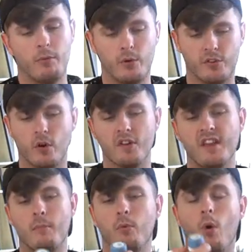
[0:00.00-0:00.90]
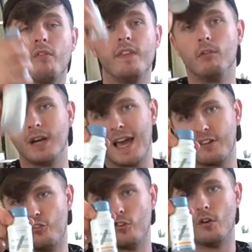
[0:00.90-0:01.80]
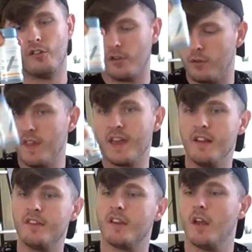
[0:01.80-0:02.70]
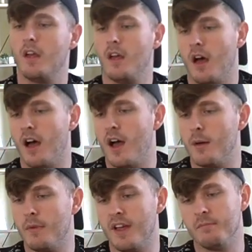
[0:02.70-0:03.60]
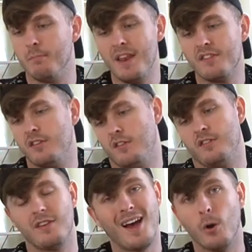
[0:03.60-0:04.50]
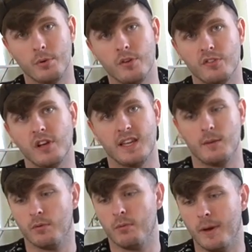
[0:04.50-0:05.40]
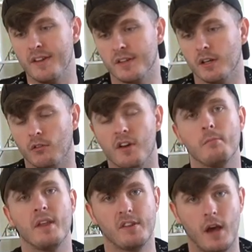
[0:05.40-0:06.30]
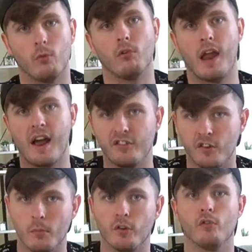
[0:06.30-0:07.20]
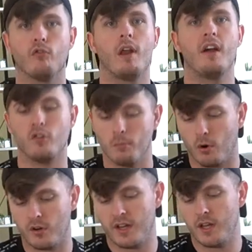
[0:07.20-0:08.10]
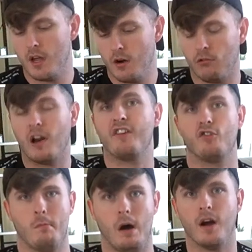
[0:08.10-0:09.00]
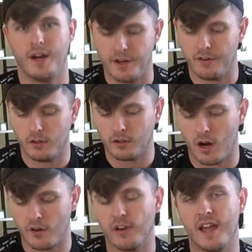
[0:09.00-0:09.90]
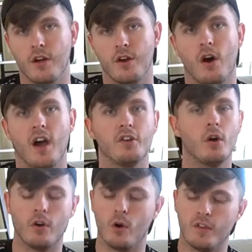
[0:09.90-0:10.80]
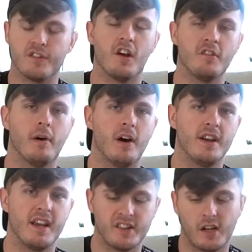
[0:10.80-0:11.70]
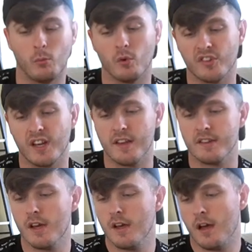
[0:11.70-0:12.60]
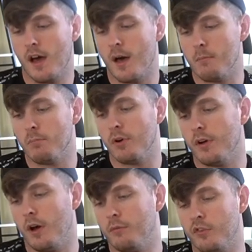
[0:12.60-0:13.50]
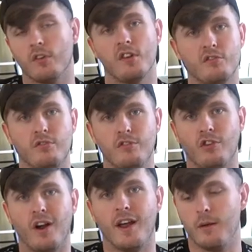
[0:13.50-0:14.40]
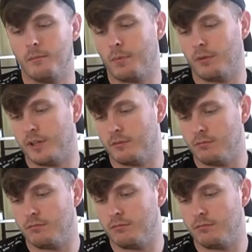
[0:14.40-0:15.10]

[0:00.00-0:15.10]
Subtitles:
we also got a sample of the relax shot. So this is meant to just help you sleep, basically, right? It's meant to help relax your muscles, relax your body, relax your mind, kind of late at night. I don't know the science behind it, exactly what's in it, but I'm just going to try it, probably,